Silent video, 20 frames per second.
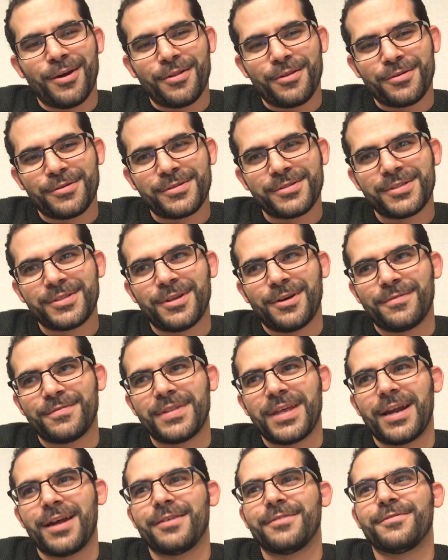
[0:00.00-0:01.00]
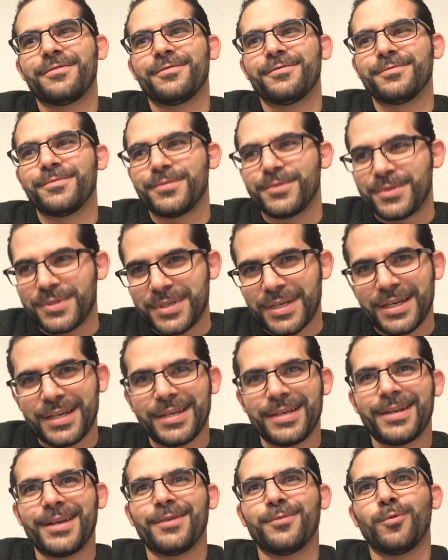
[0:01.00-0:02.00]
other stuff that I've
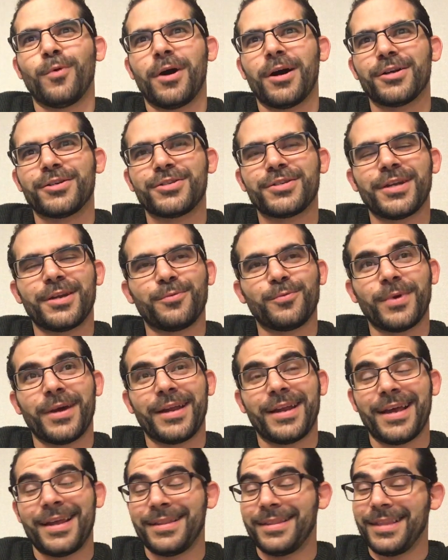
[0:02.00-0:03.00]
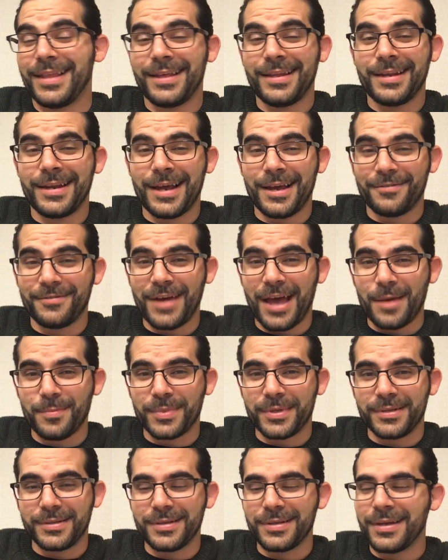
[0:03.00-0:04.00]
seen and watched and read and that have
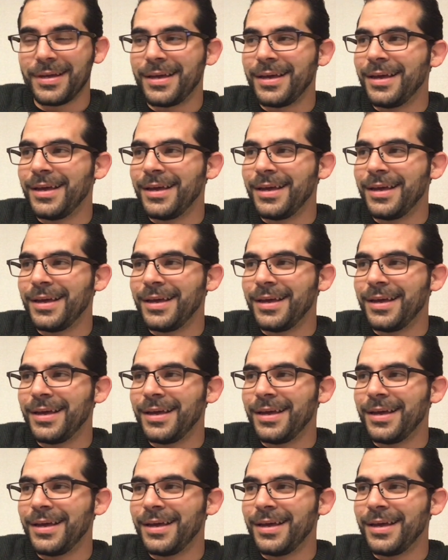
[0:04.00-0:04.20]
happened